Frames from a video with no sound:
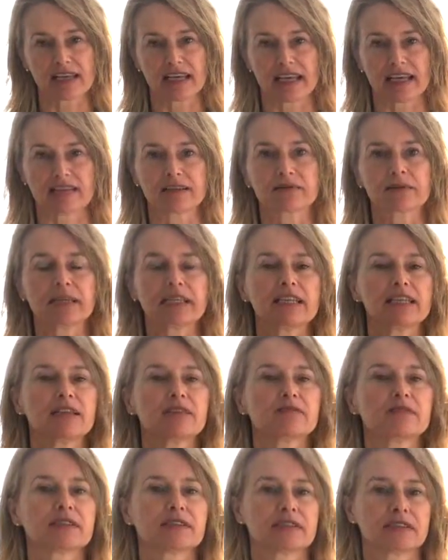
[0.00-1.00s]
And we
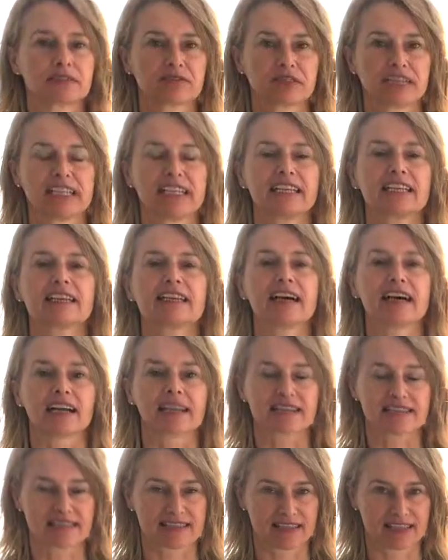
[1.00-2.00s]
live in a really
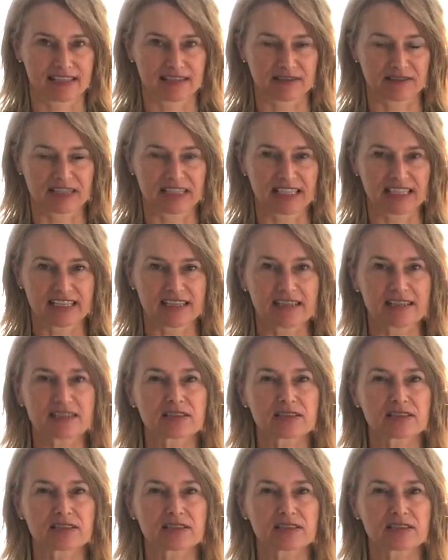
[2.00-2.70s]
nice area,